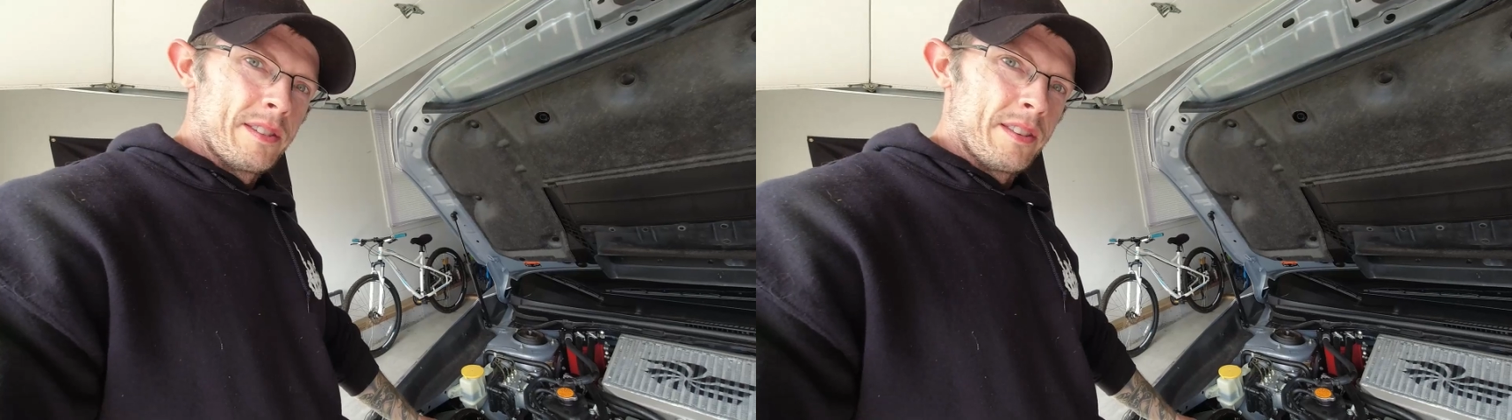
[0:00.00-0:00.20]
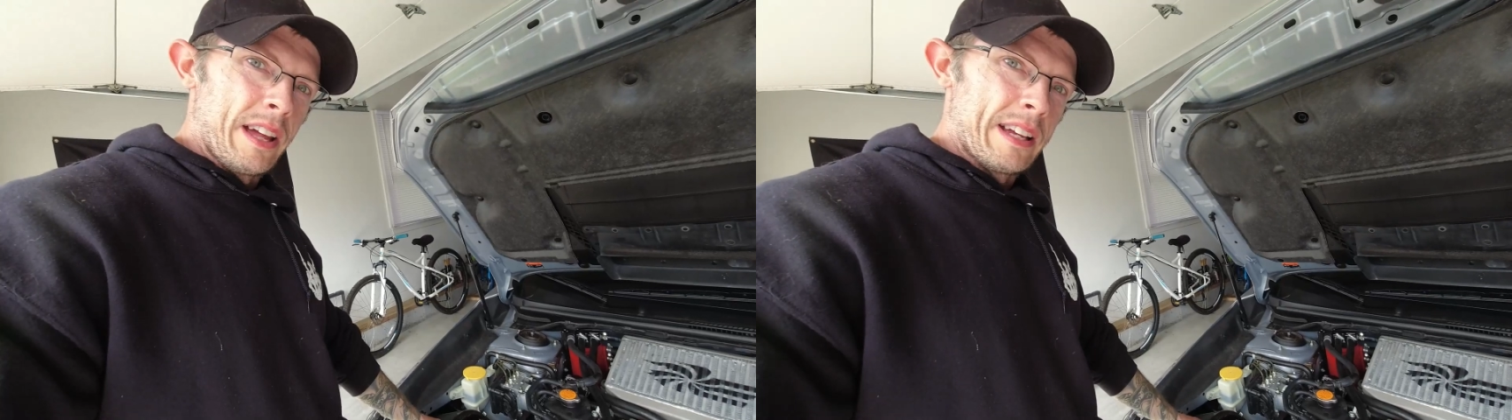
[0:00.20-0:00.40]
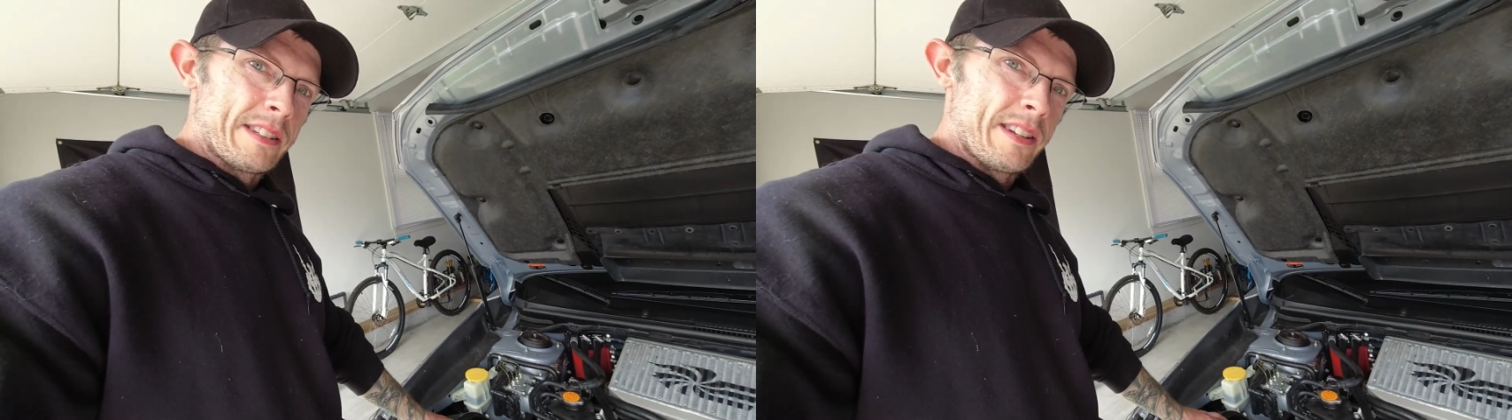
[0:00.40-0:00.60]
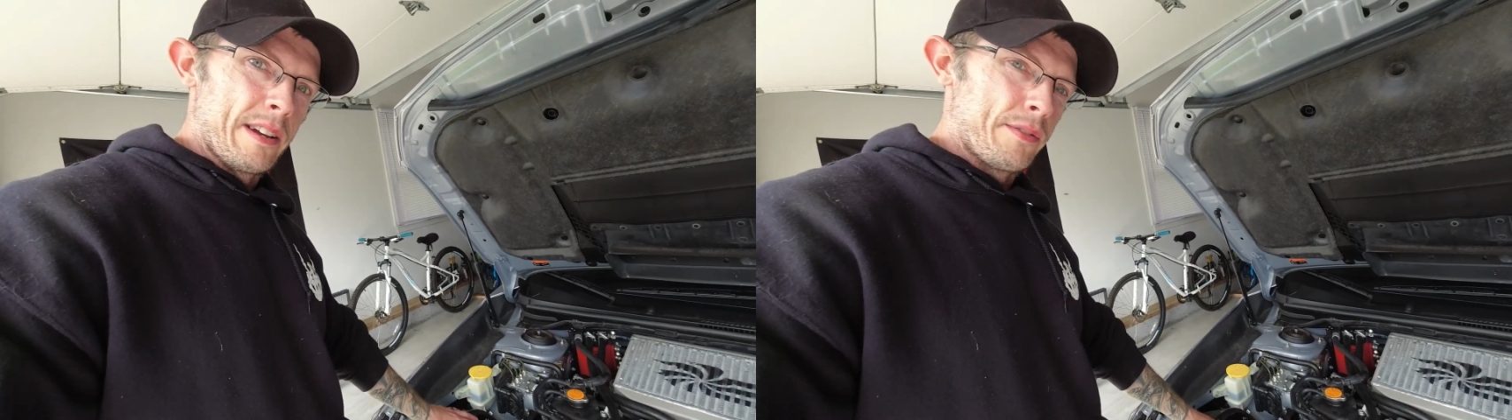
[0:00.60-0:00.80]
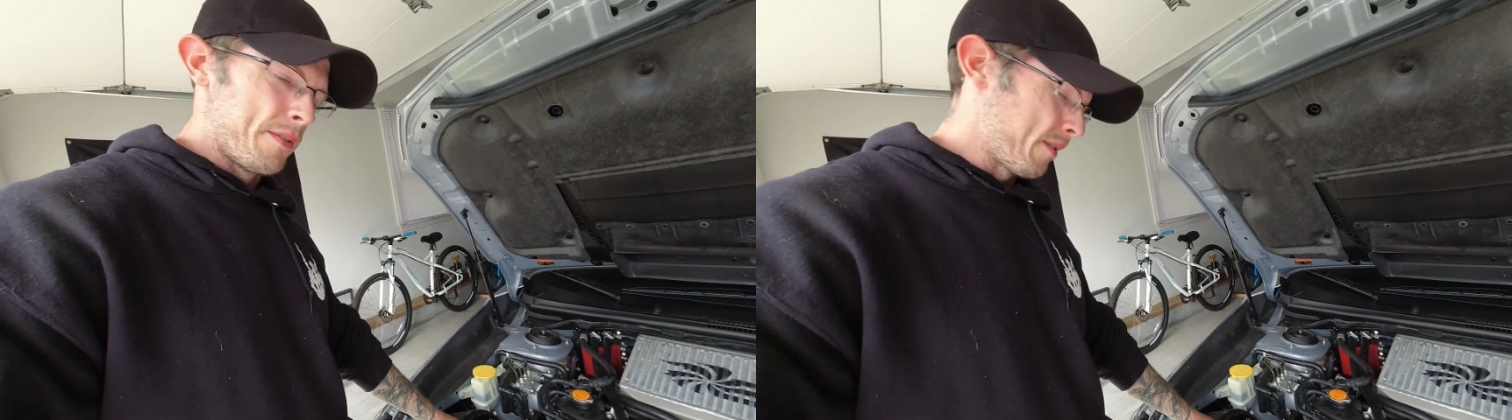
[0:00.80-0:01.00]
the
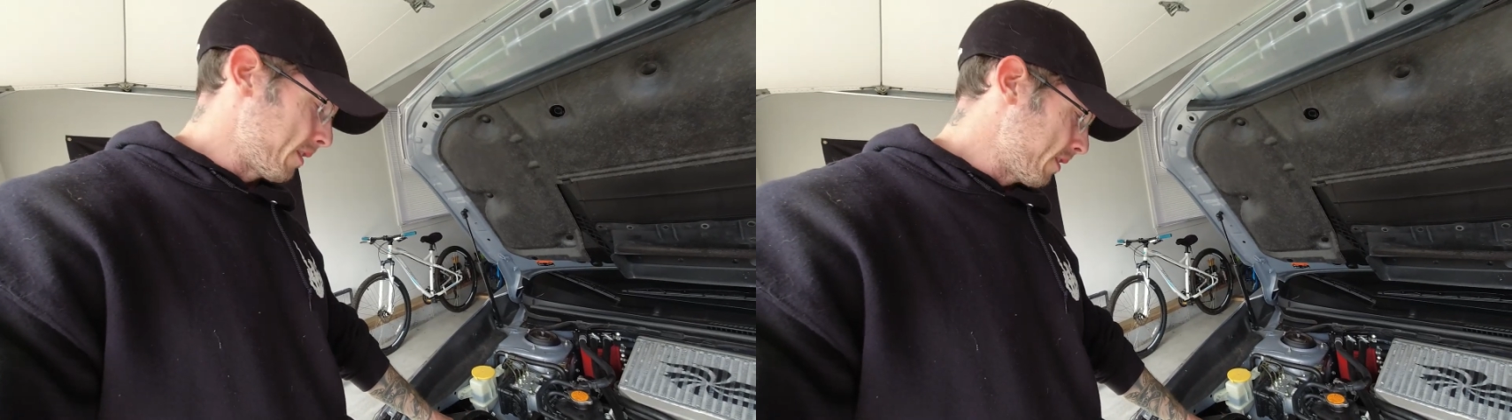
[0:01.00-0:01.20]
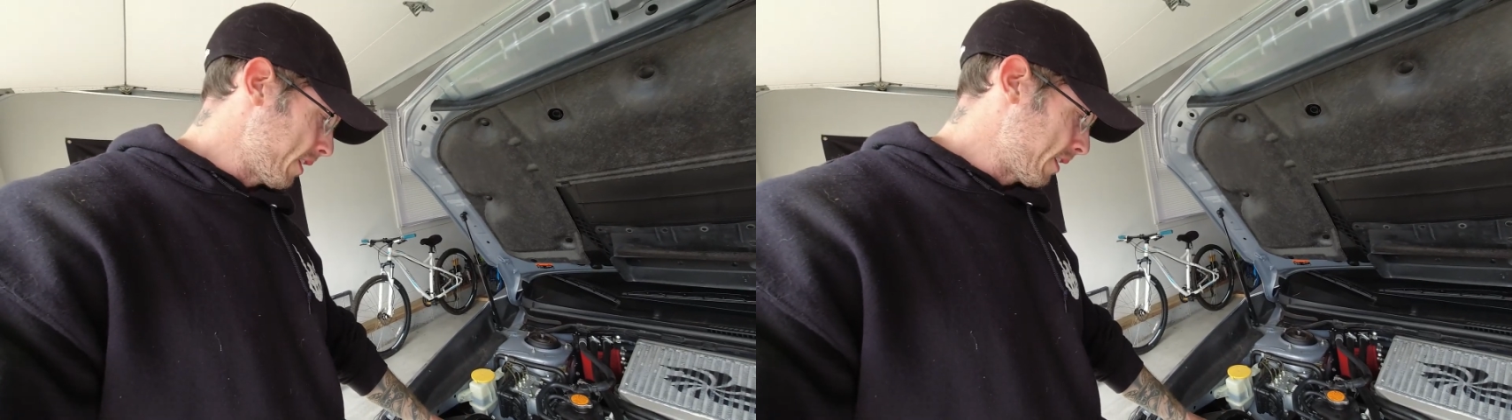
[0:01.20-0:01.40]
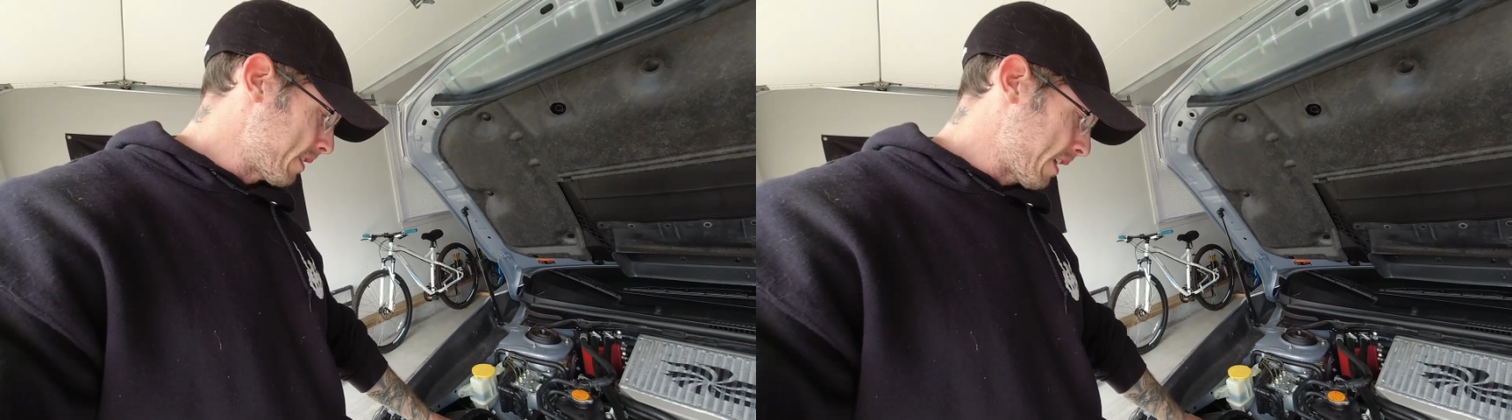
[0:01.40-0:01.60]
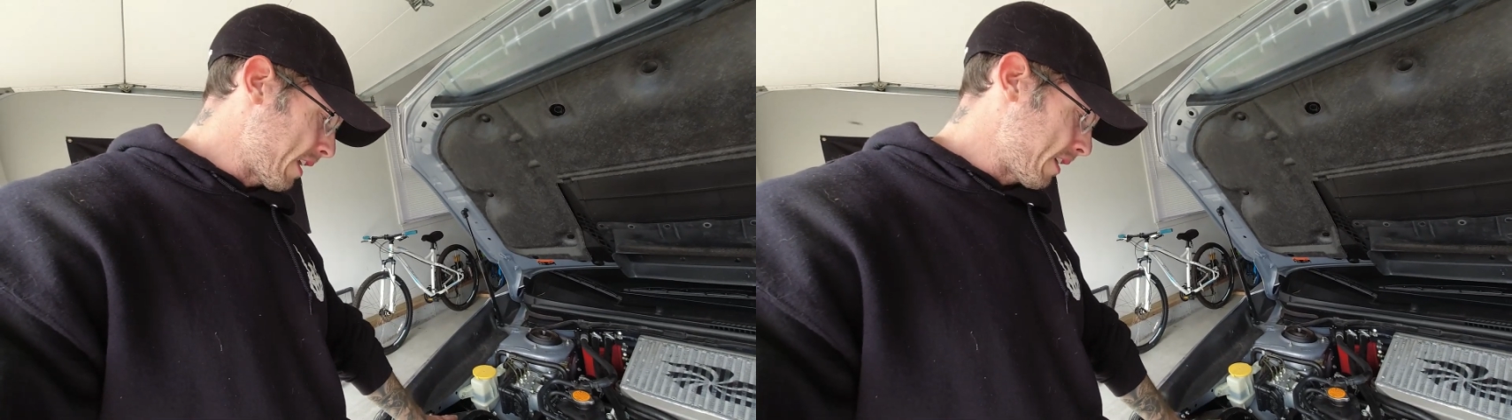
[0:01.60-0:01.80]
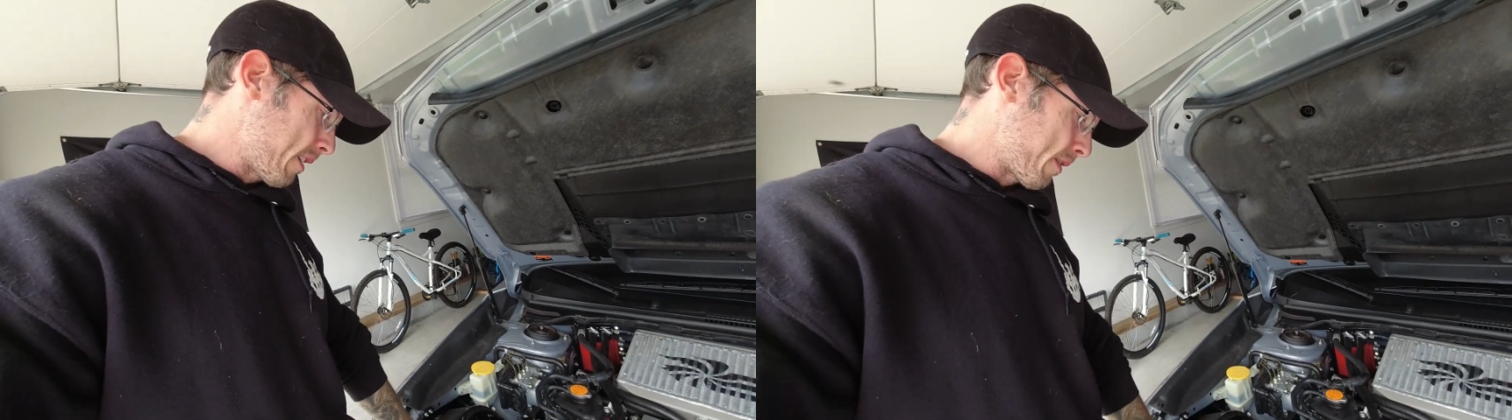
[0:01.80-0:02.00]
SF
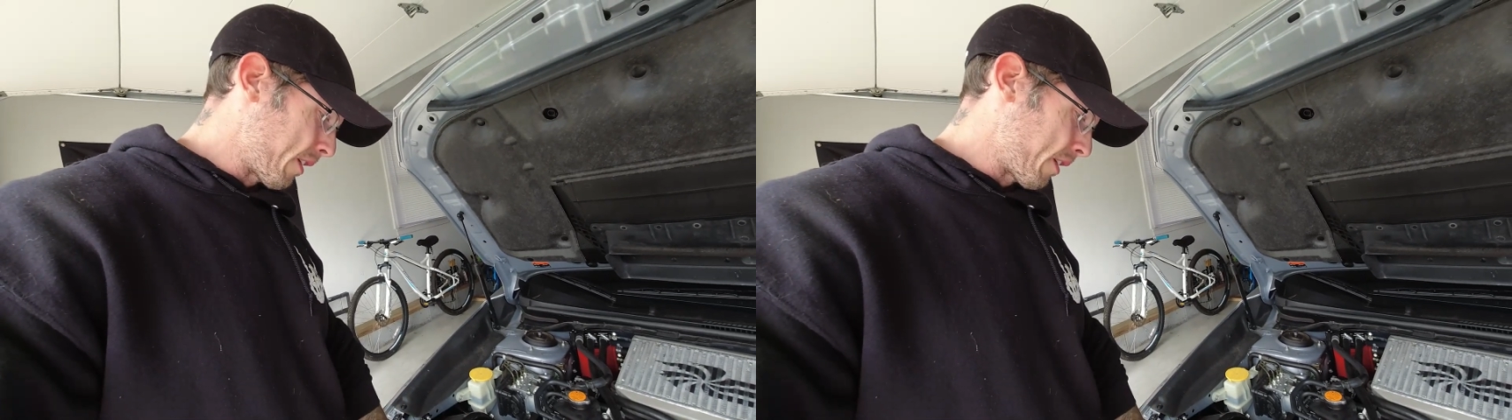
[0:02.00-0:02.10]
intake,